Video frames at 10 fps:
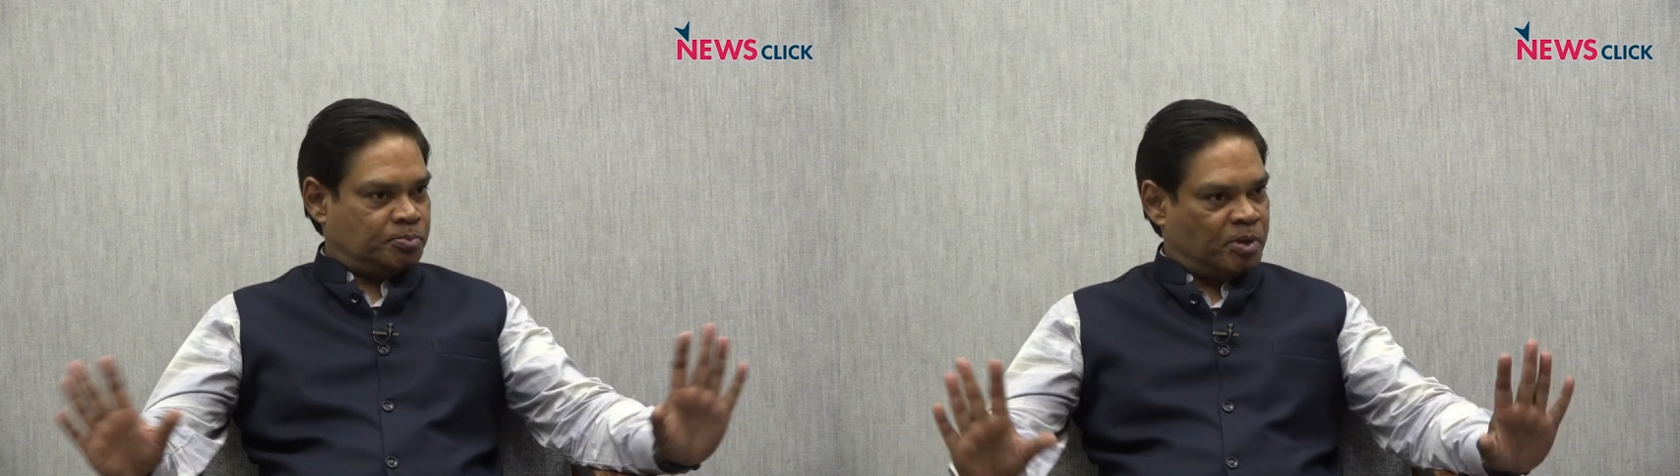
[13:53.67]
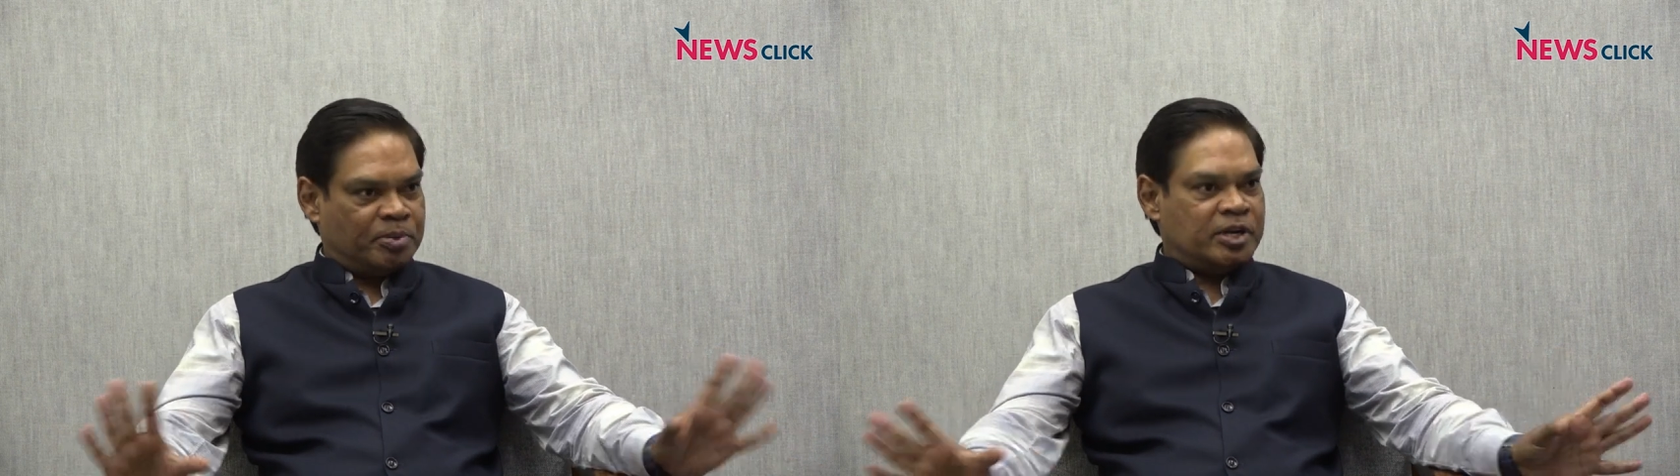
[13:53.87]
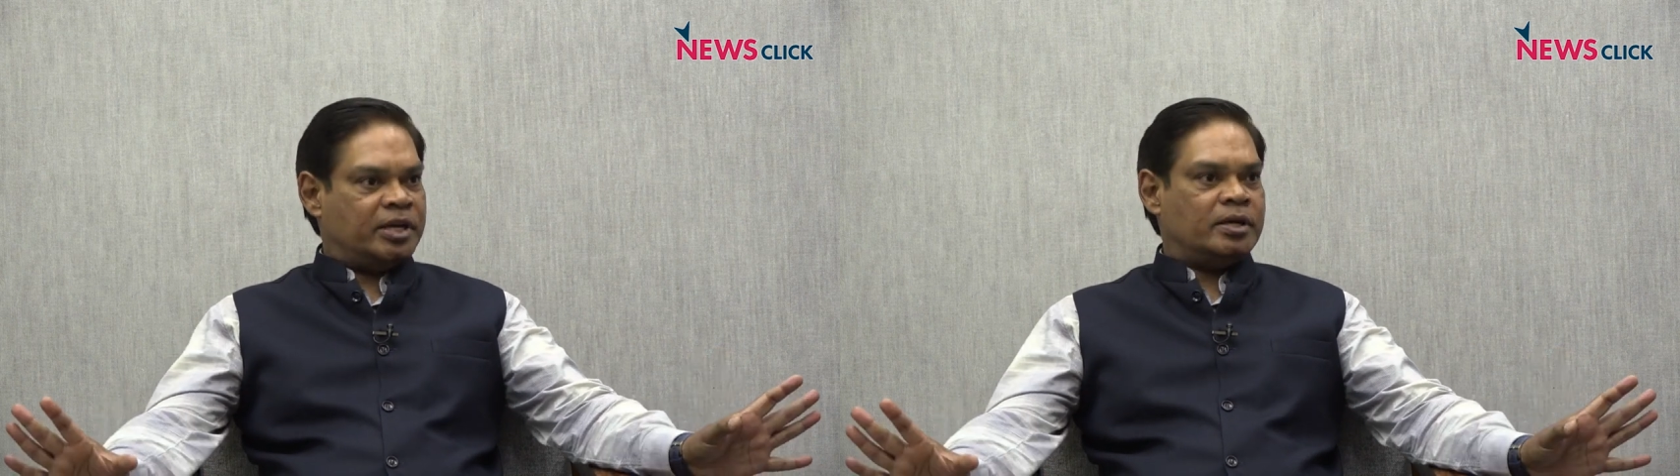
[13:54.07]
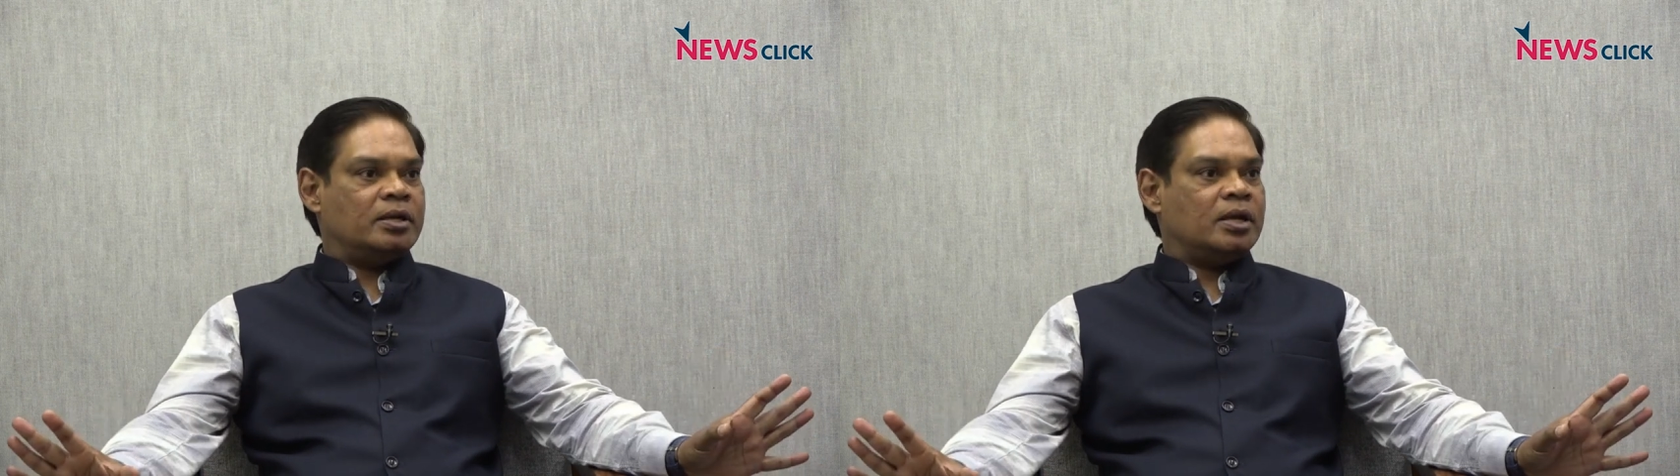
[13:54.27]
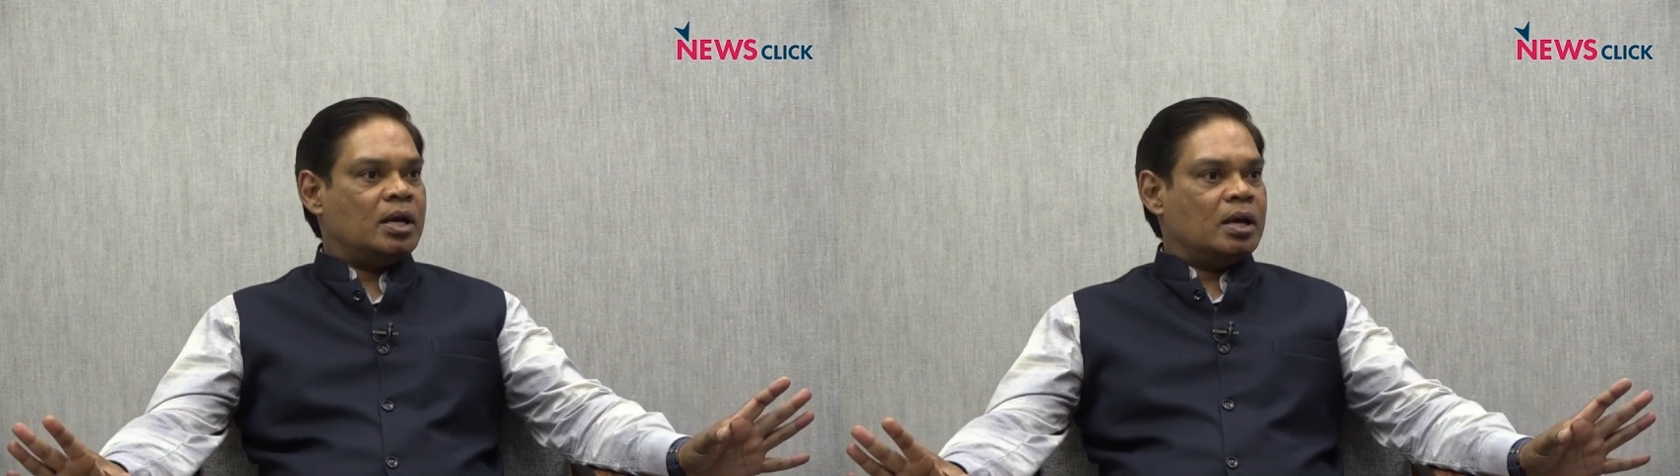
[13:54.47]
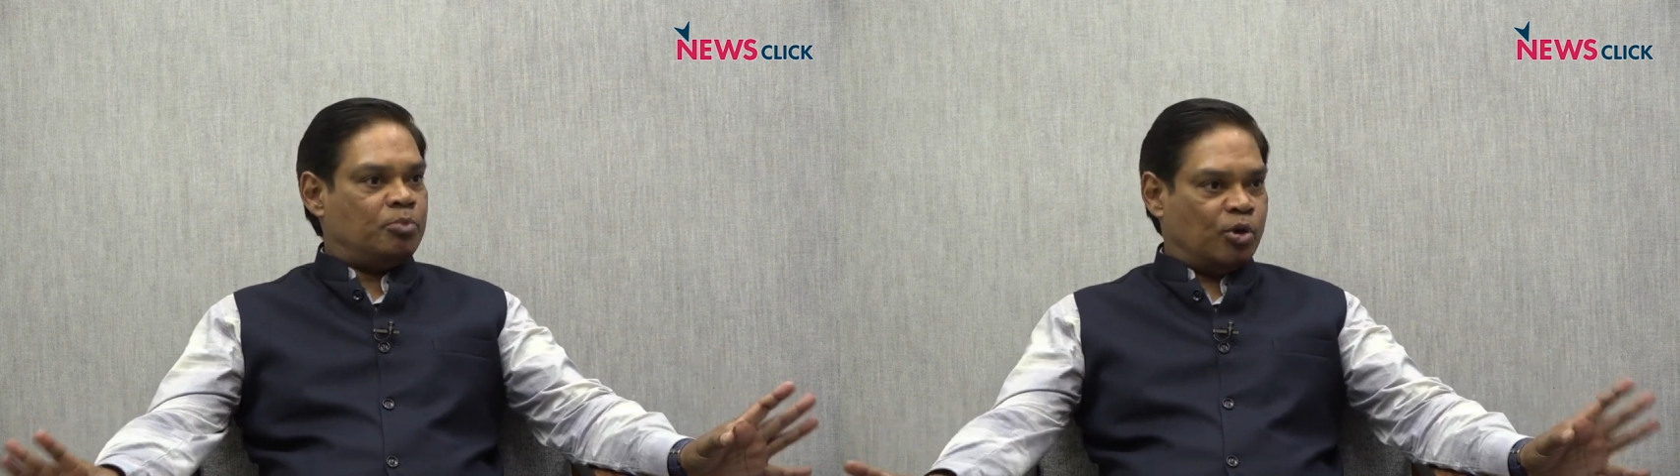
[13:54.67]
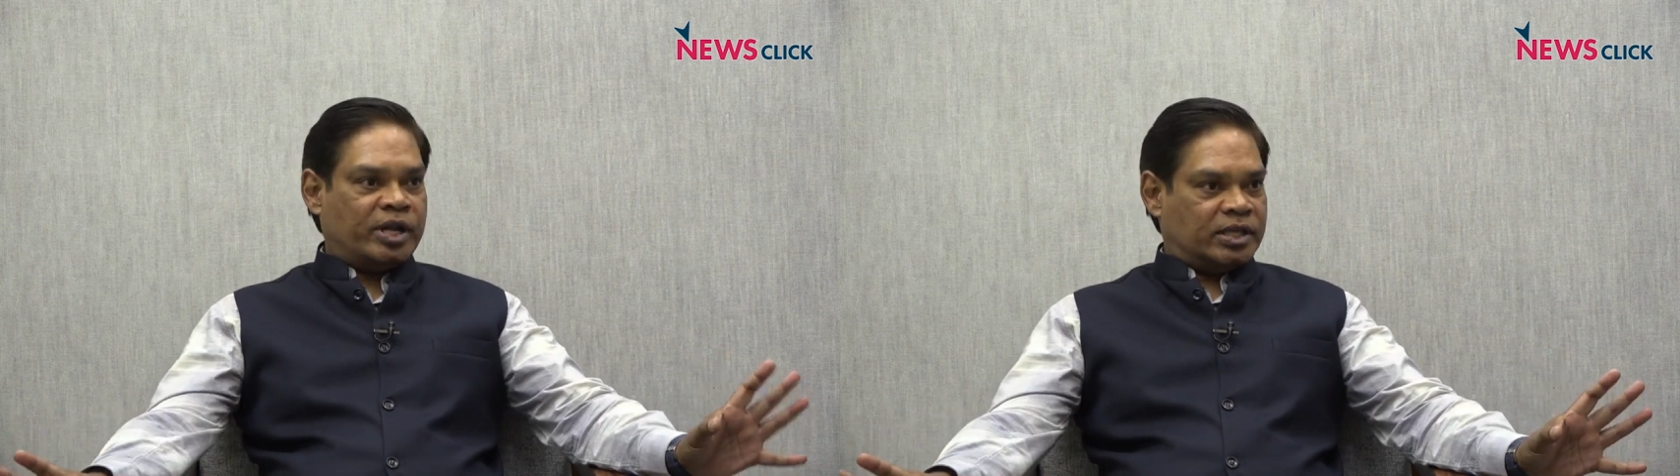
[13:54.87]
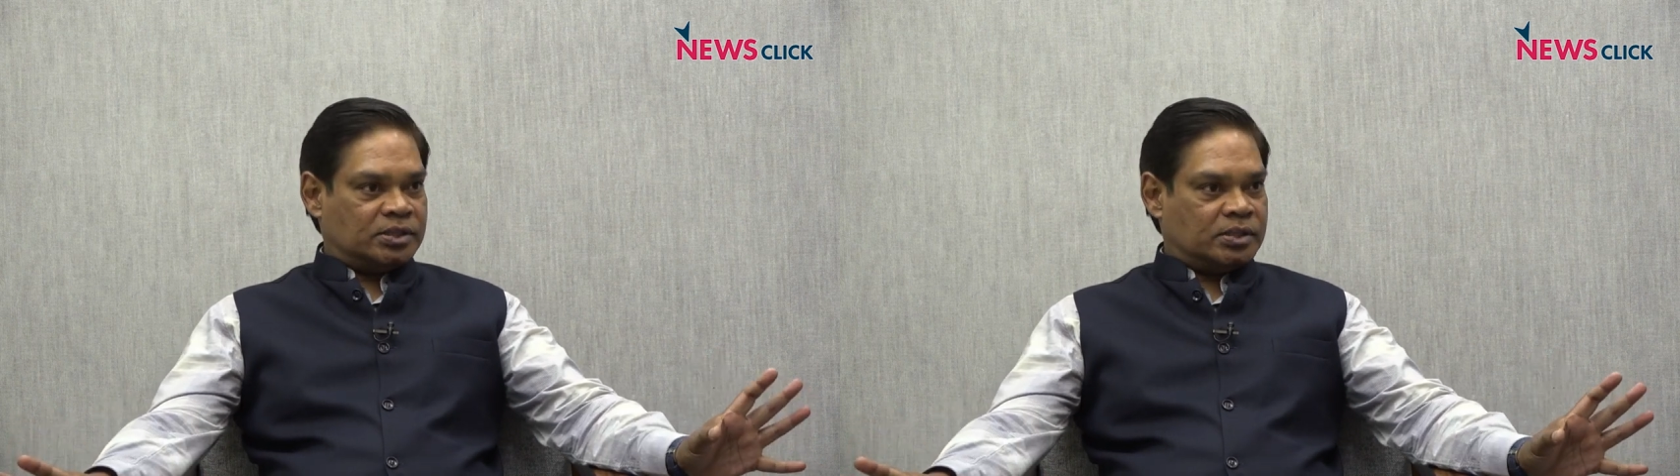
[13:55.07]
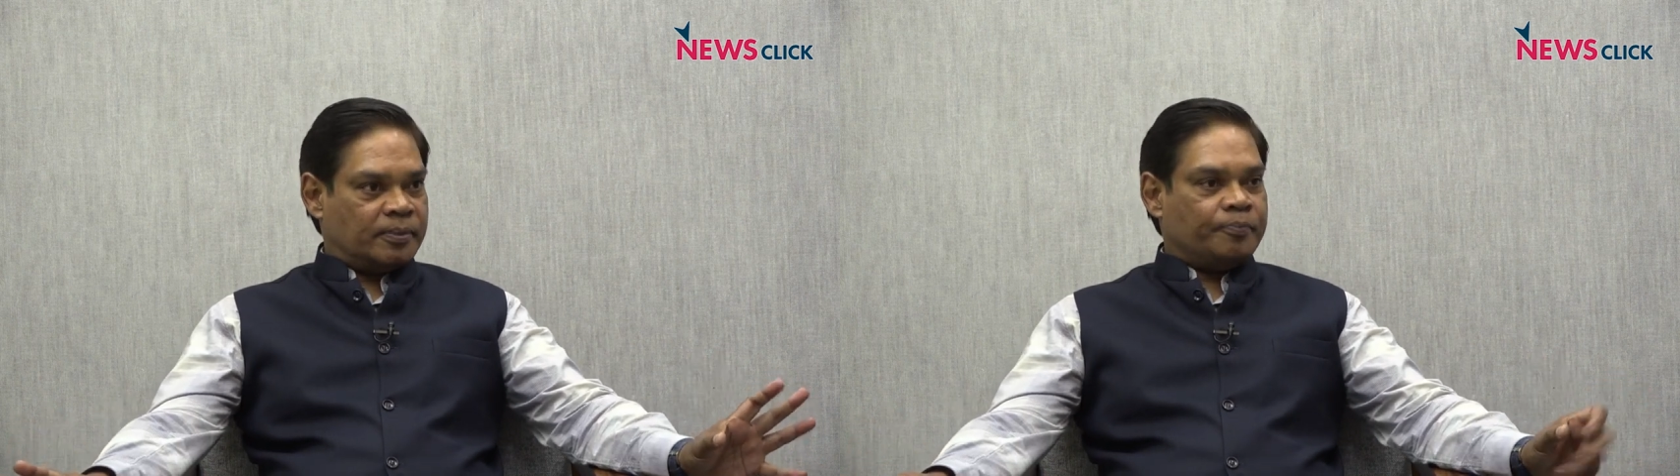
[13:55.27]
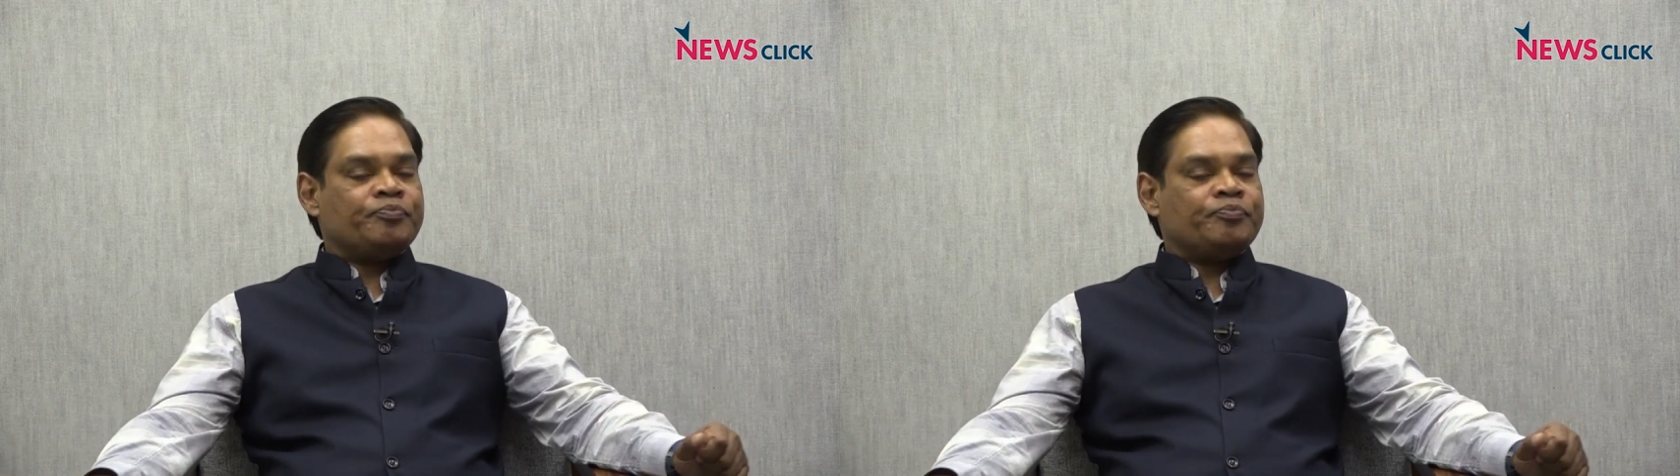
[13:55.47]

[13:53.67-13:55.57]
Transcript: People didn't protest.